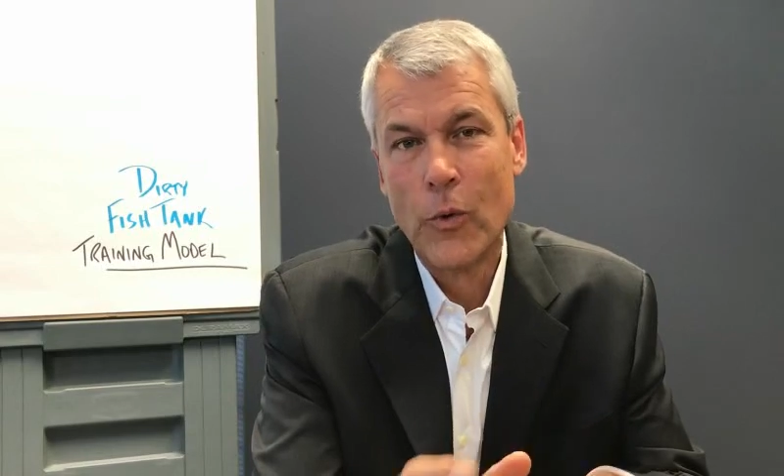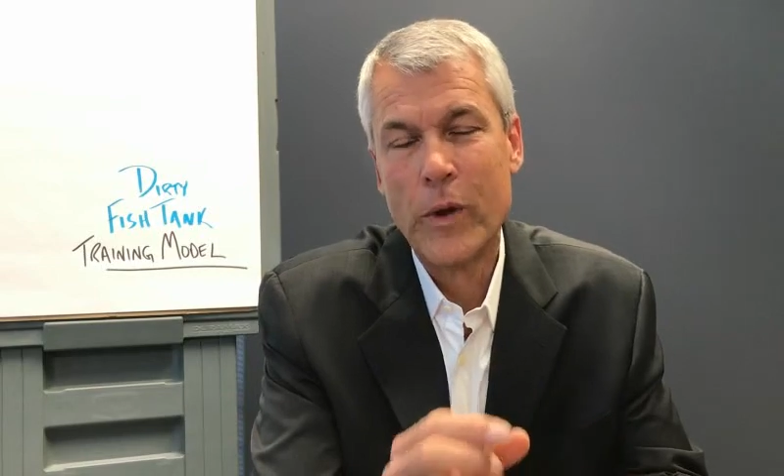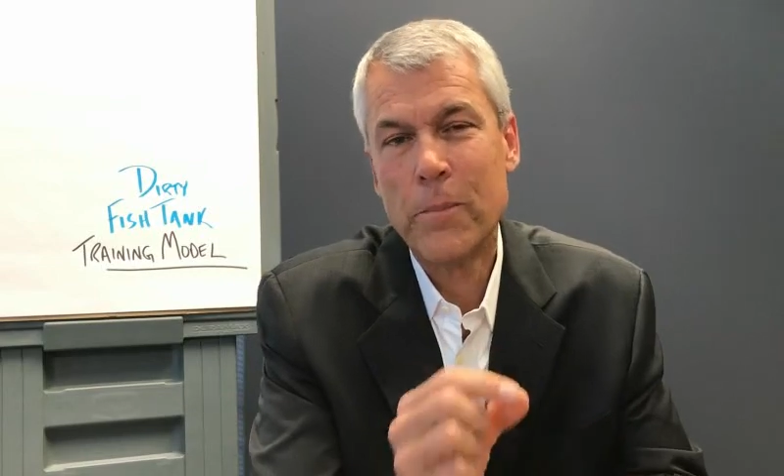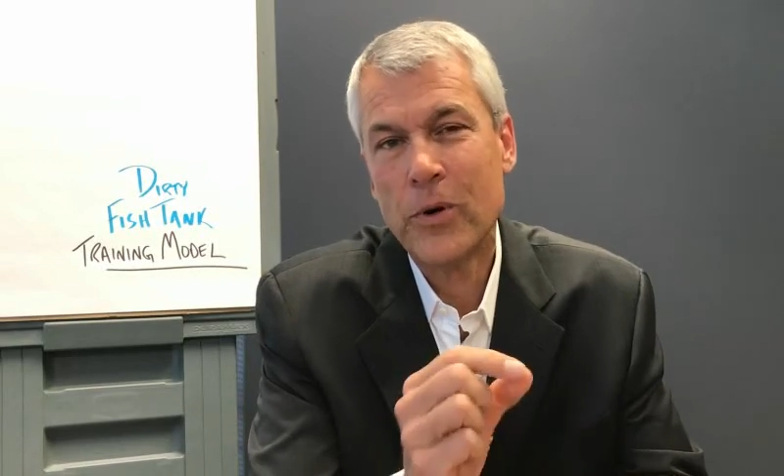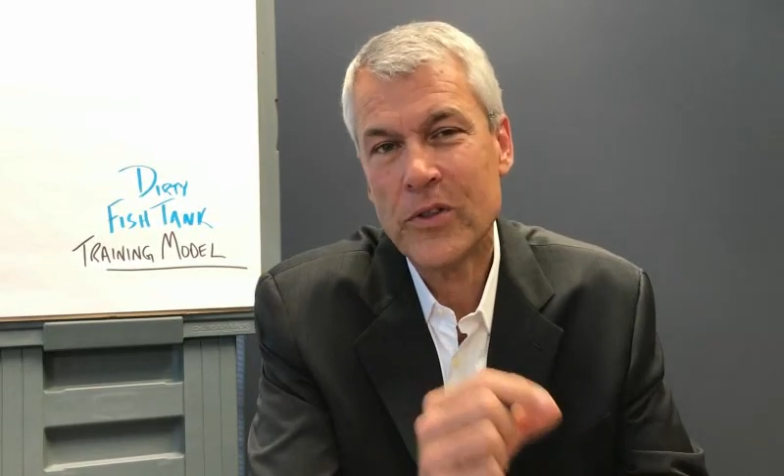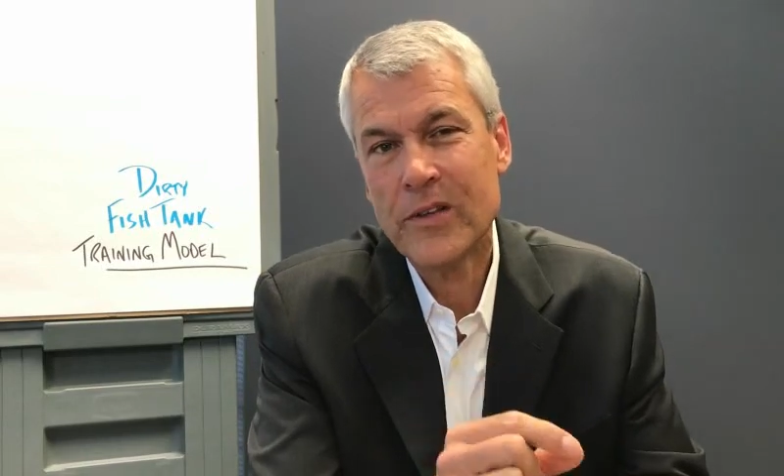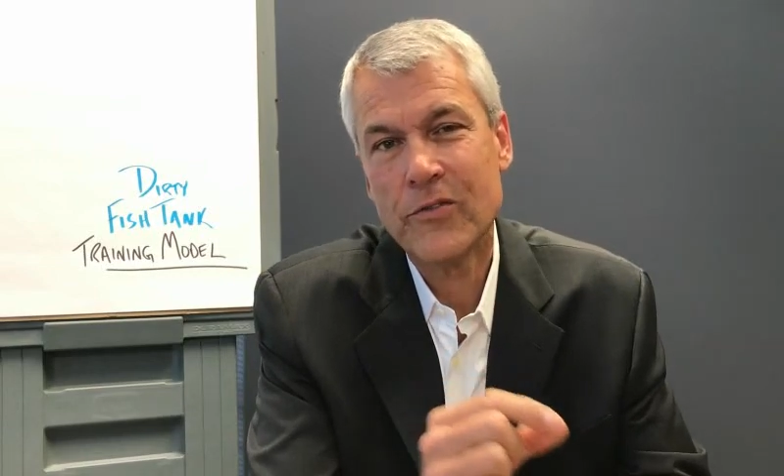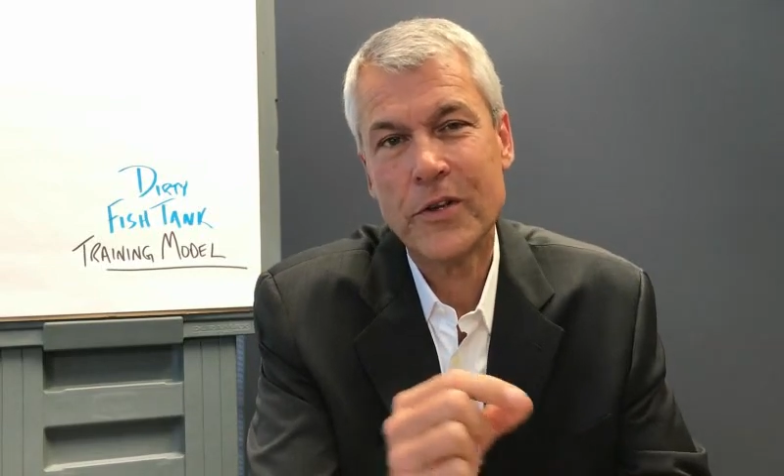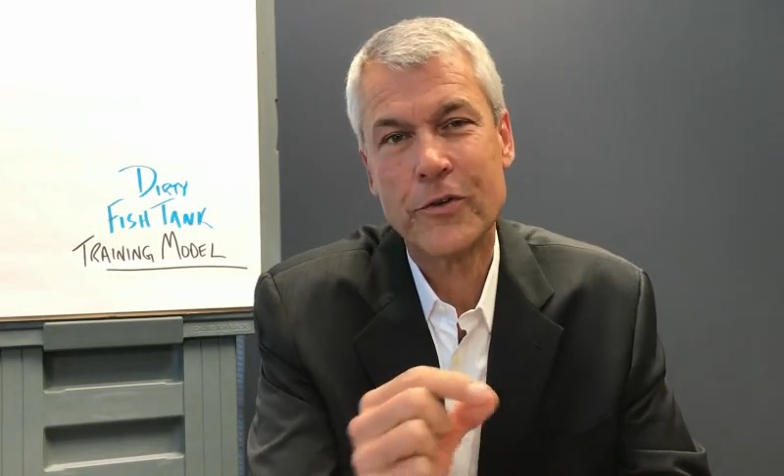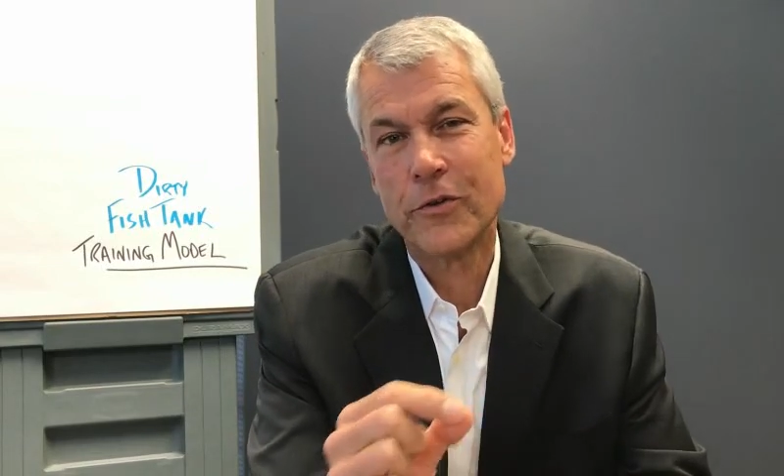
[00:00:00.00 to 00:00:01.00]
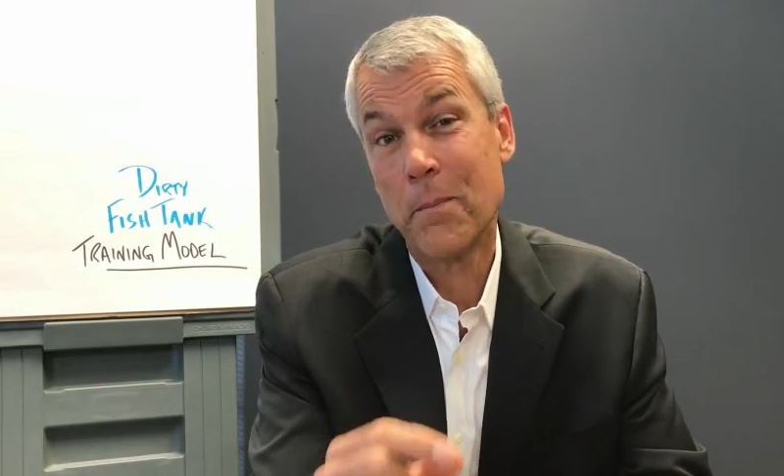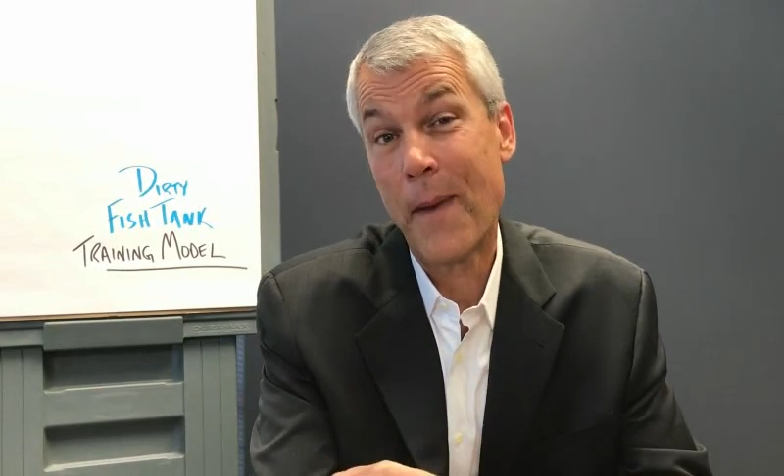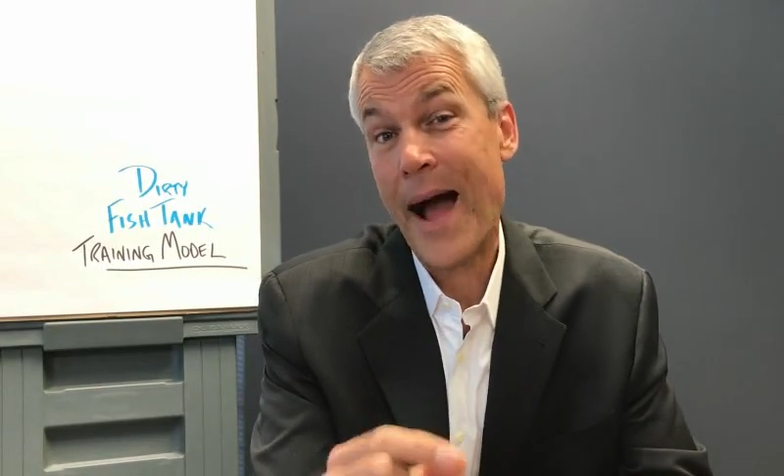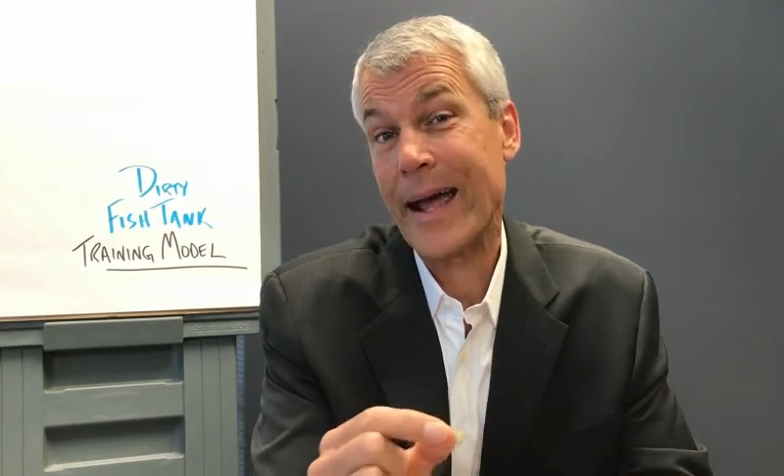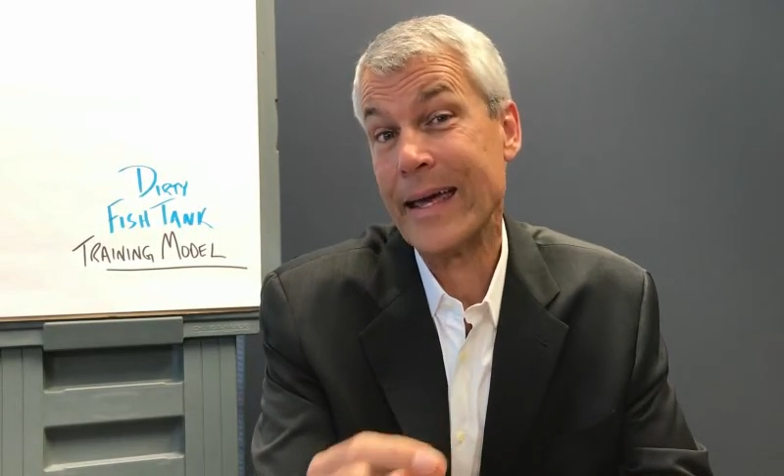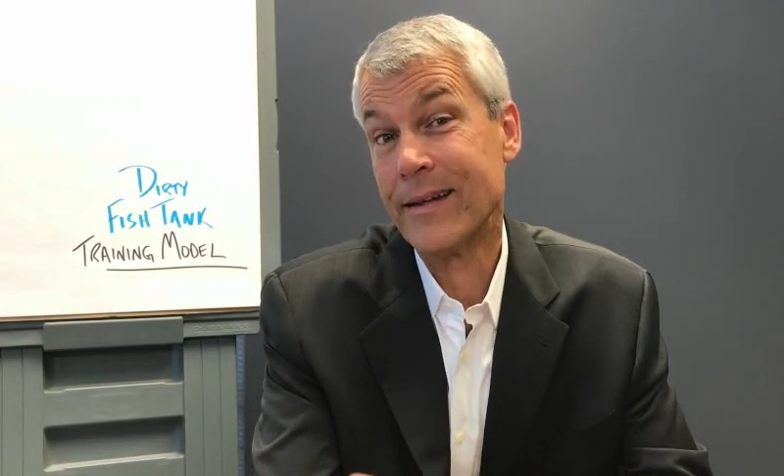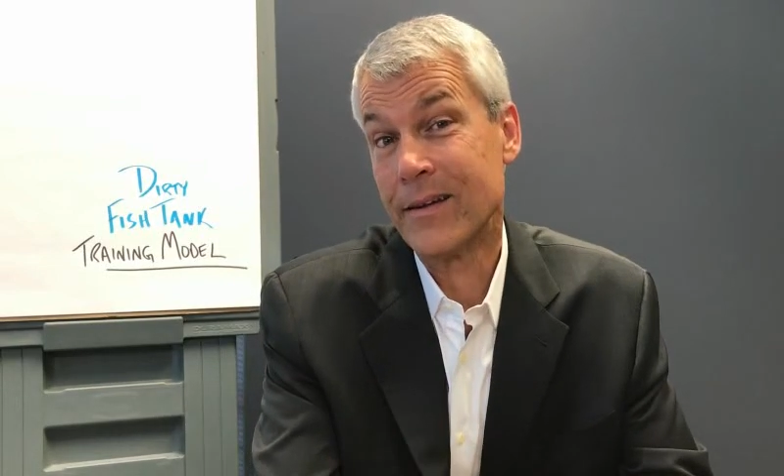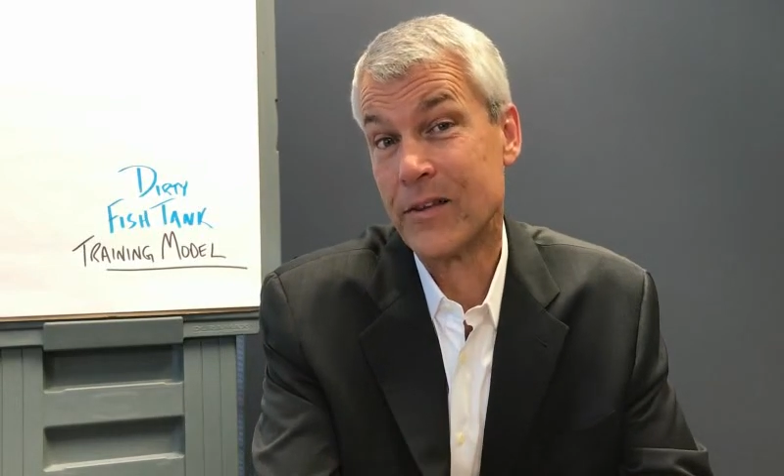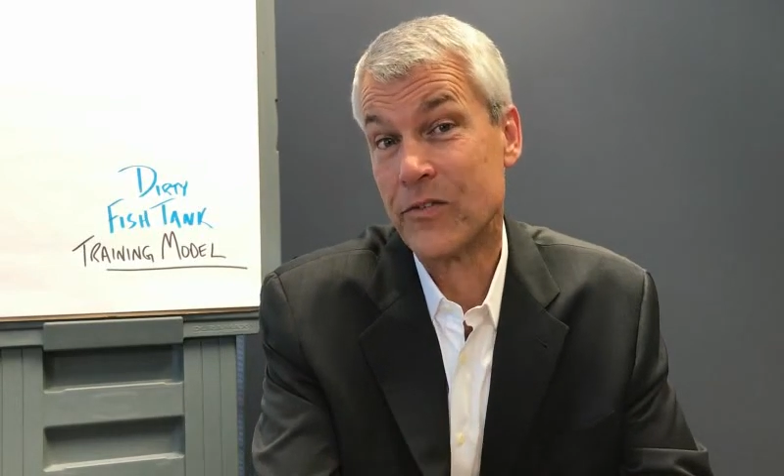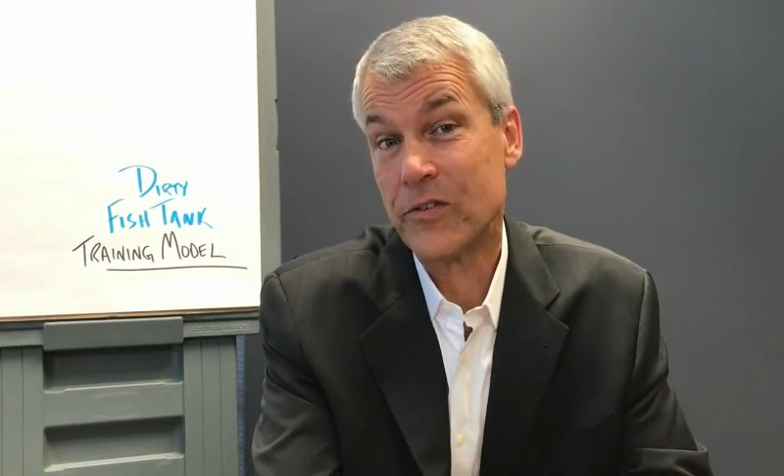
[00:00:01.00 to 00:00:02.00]
We put these leaders back
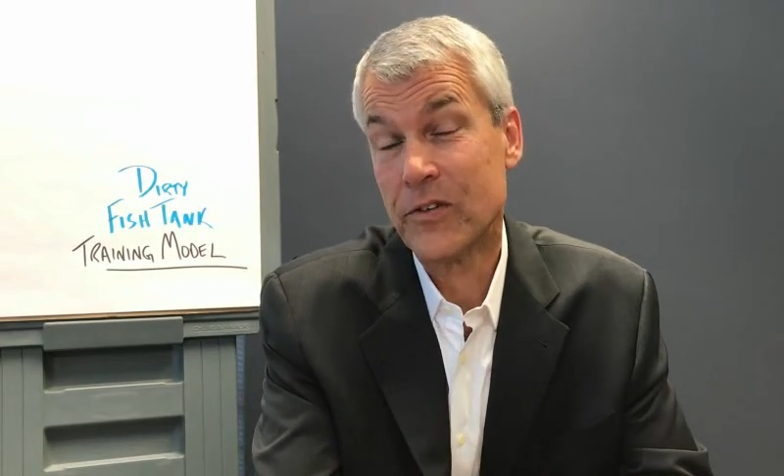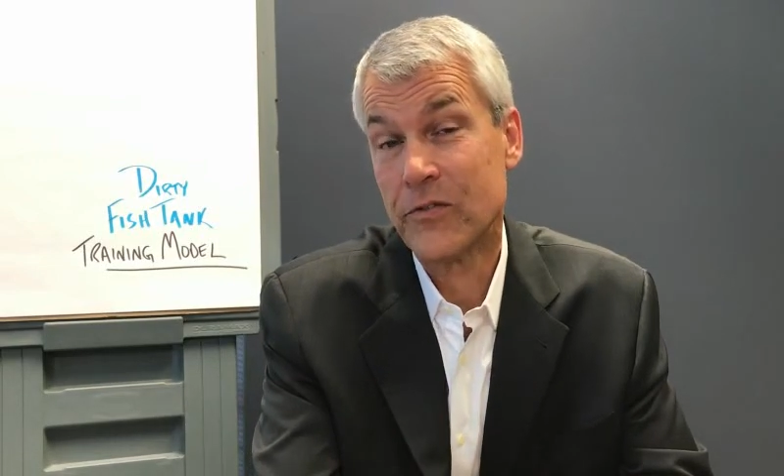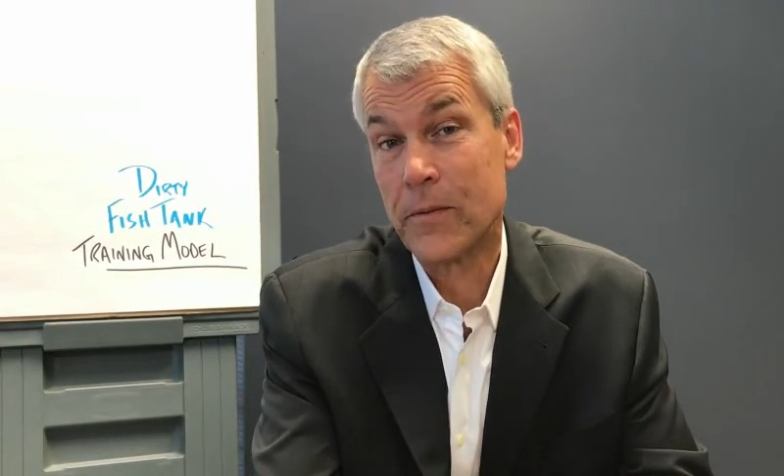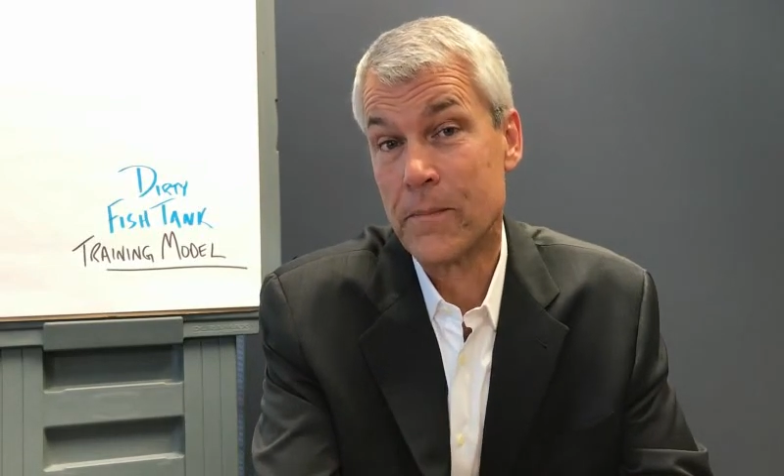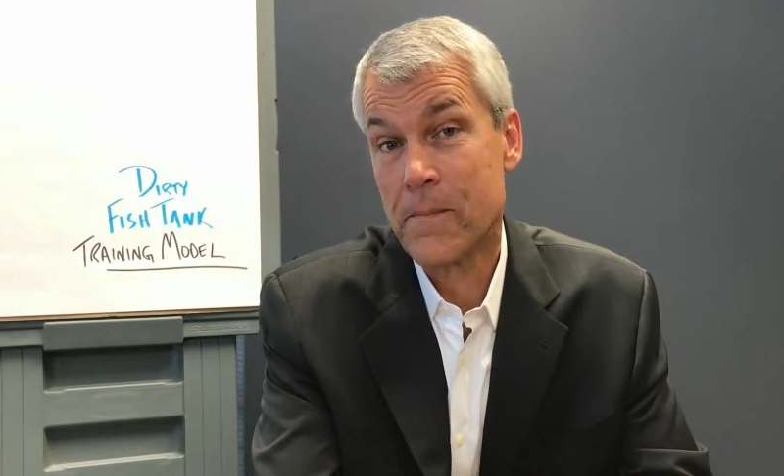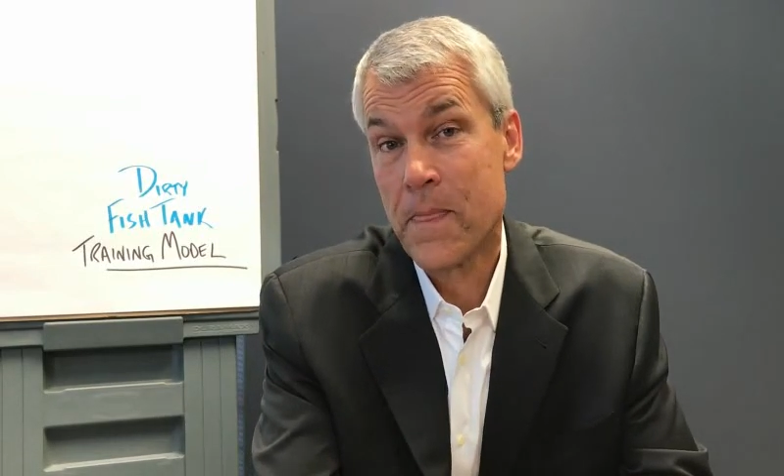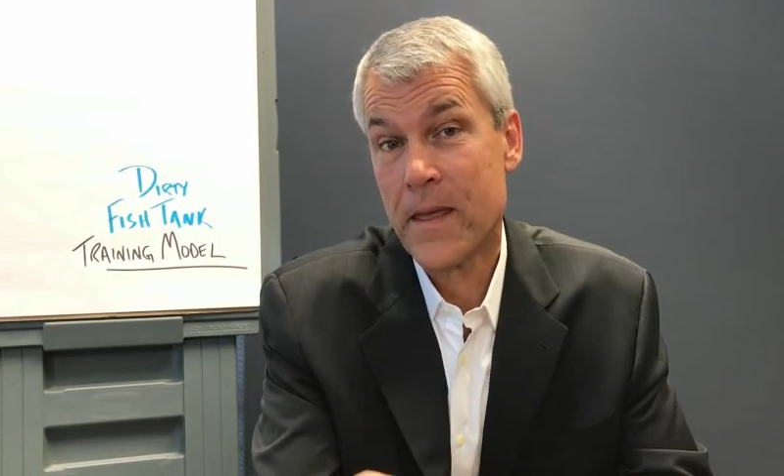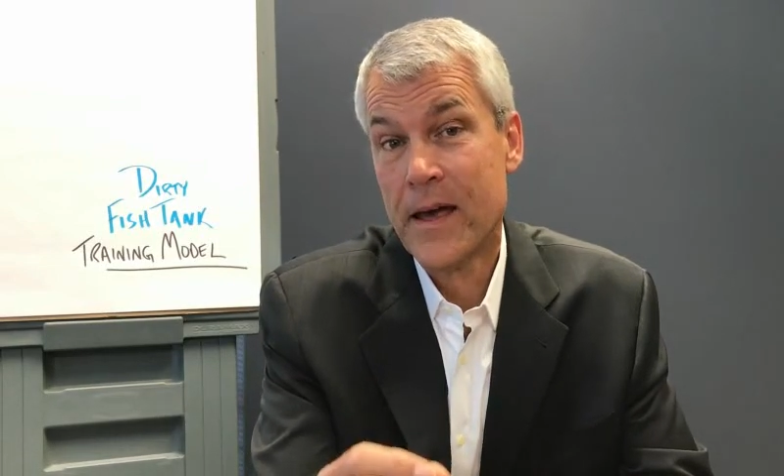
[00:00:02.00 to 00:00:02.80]
into the system,